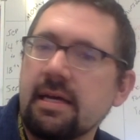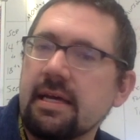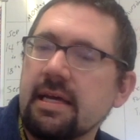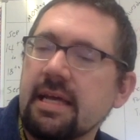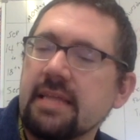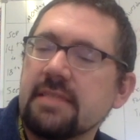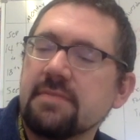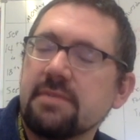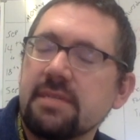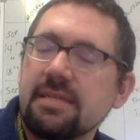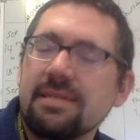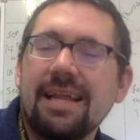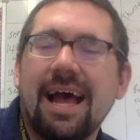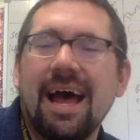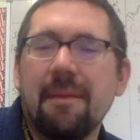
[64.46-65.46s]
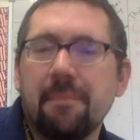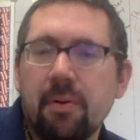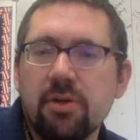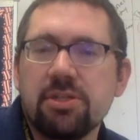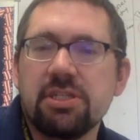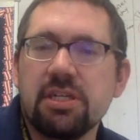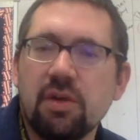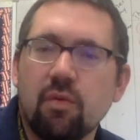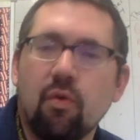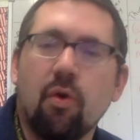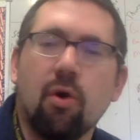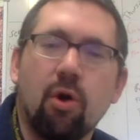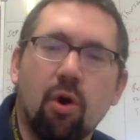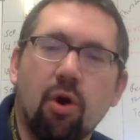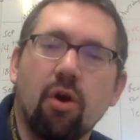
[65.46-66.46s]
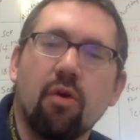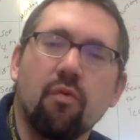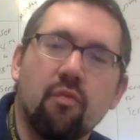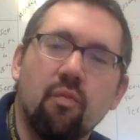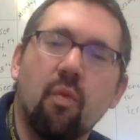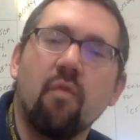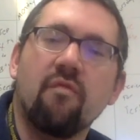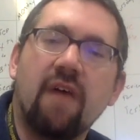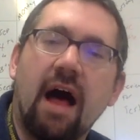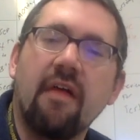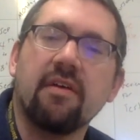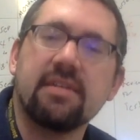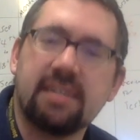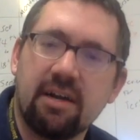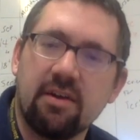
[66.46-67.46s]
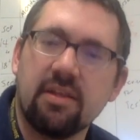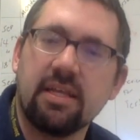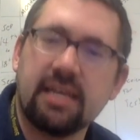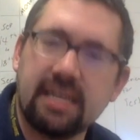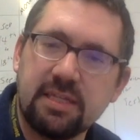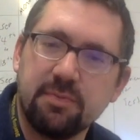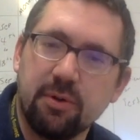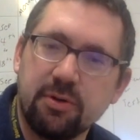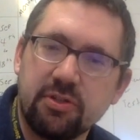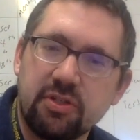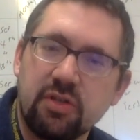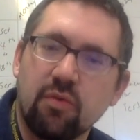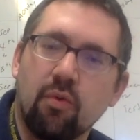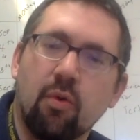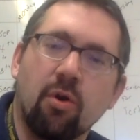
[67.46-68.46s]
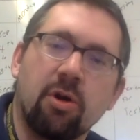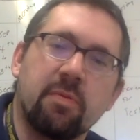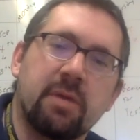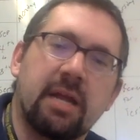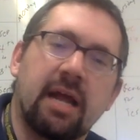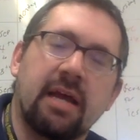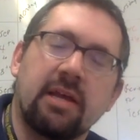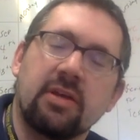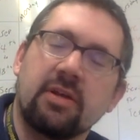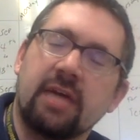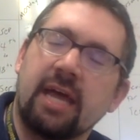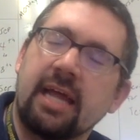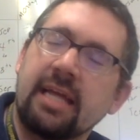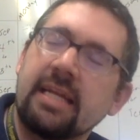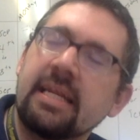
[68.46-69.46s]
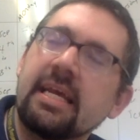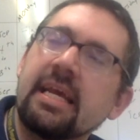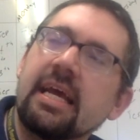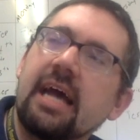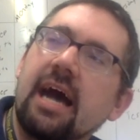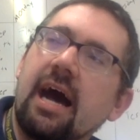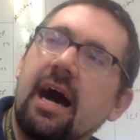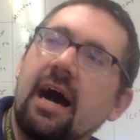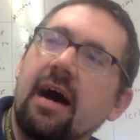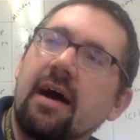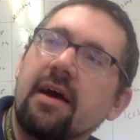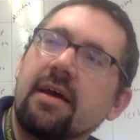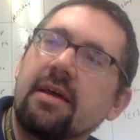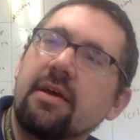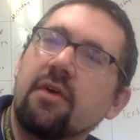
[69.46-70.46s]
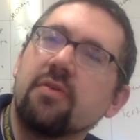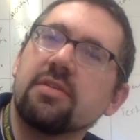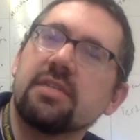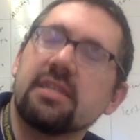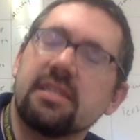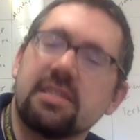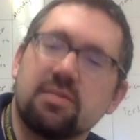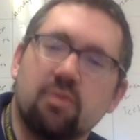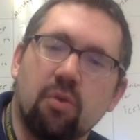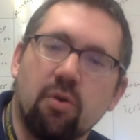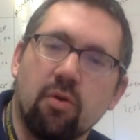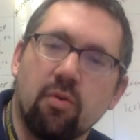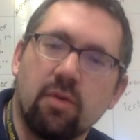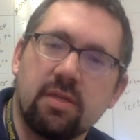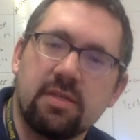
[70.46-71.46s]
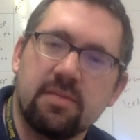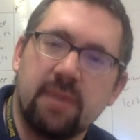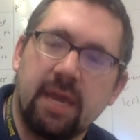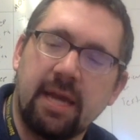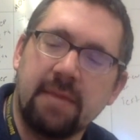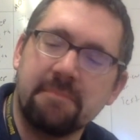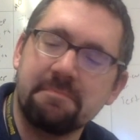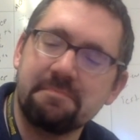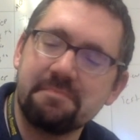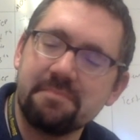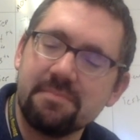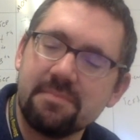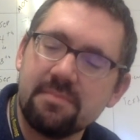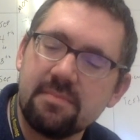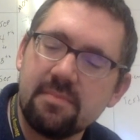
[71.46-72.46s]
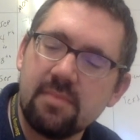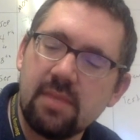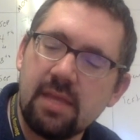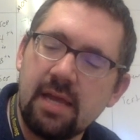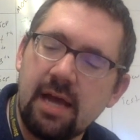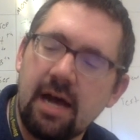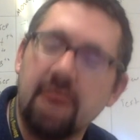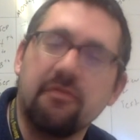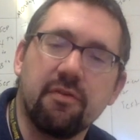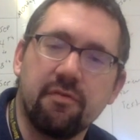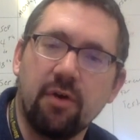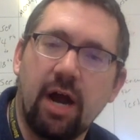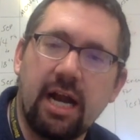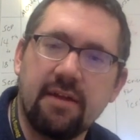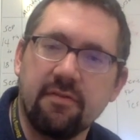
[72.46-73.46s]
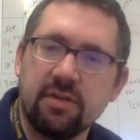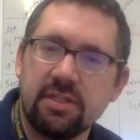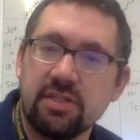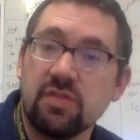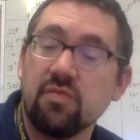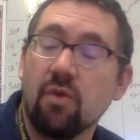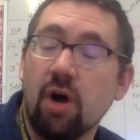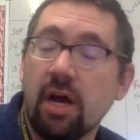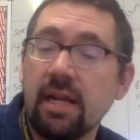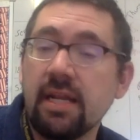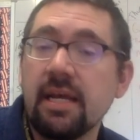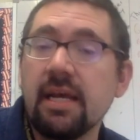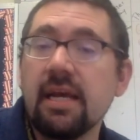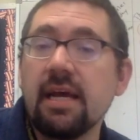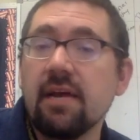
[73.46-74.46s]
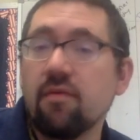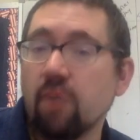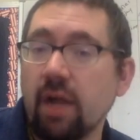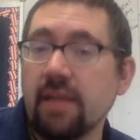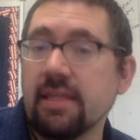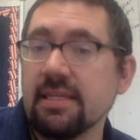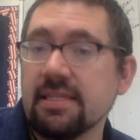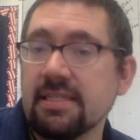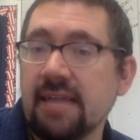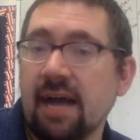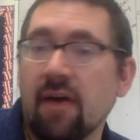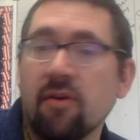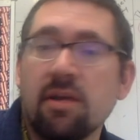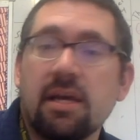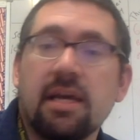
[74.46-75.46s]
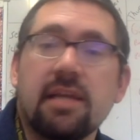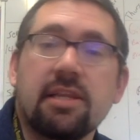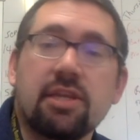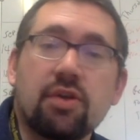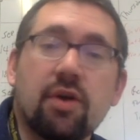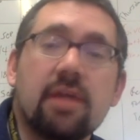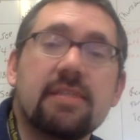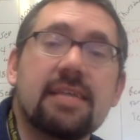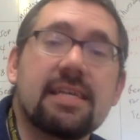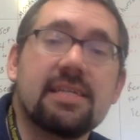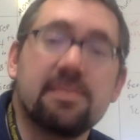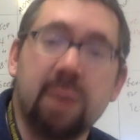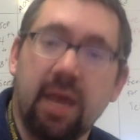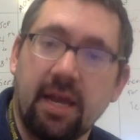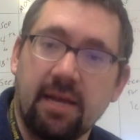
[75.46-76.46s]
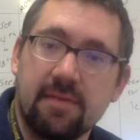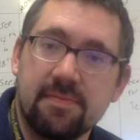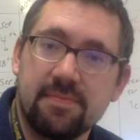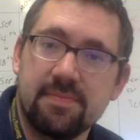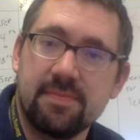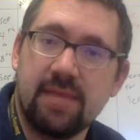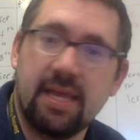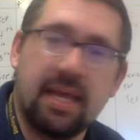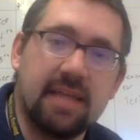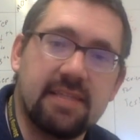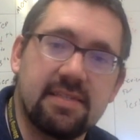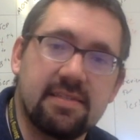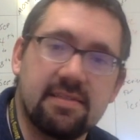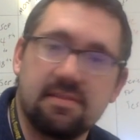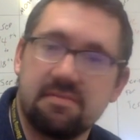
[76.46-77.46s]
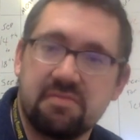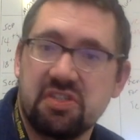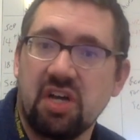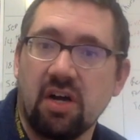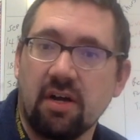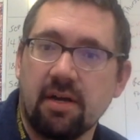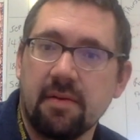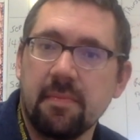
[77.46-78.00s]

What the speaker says: gets pushed into war, or voluntarily gets pushed into war, depending on how you look at it. It goes into this war with Spain for a variety of reasons. One, write this down. The USS Maine, it gets sunk.